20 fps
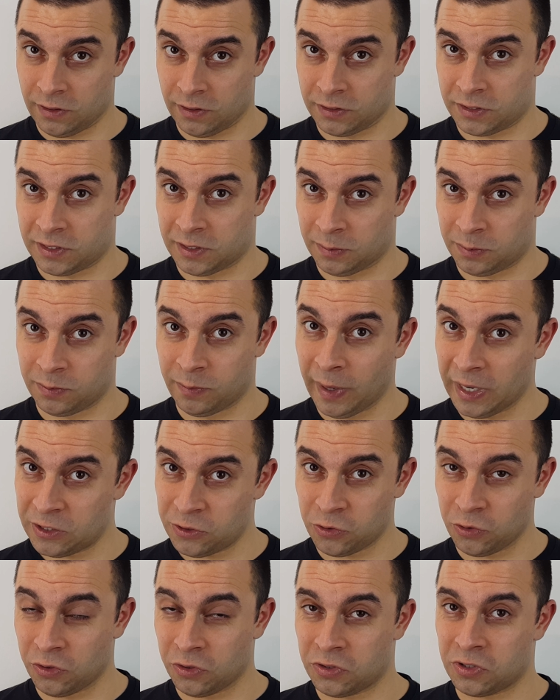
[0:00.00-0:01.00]
So make
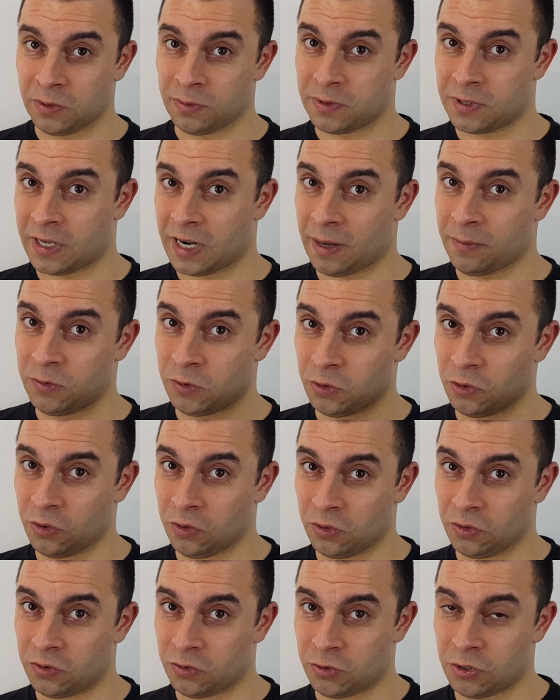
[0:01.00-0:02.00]
sure you subscribe
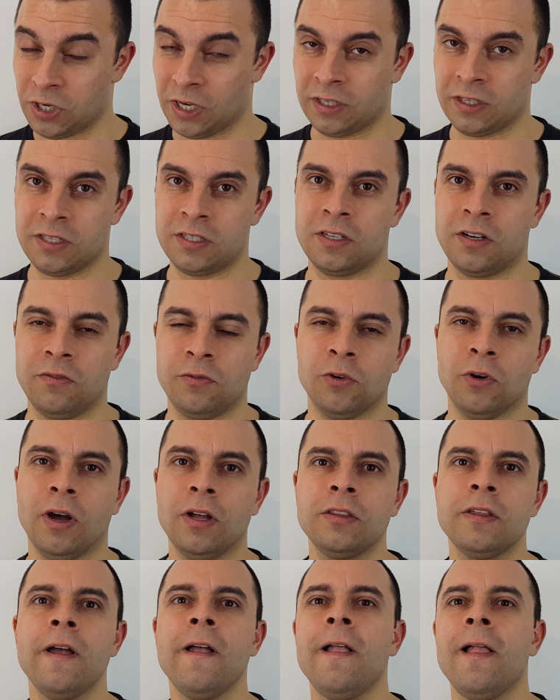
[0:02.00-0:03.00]
to check this review
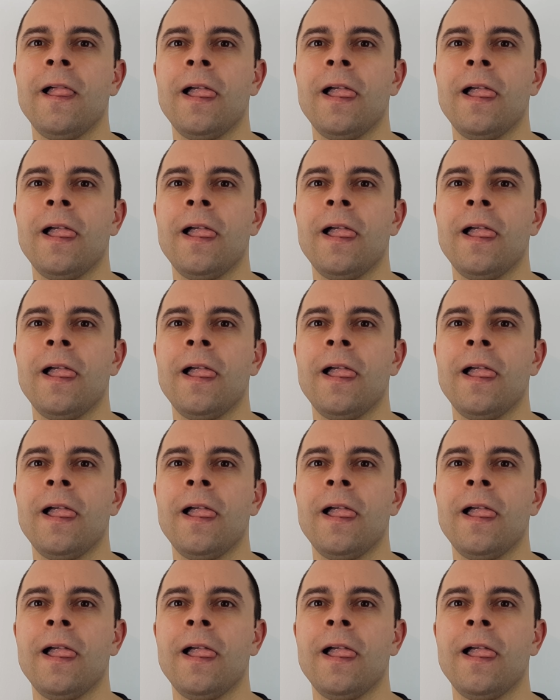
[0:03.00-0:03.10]
out.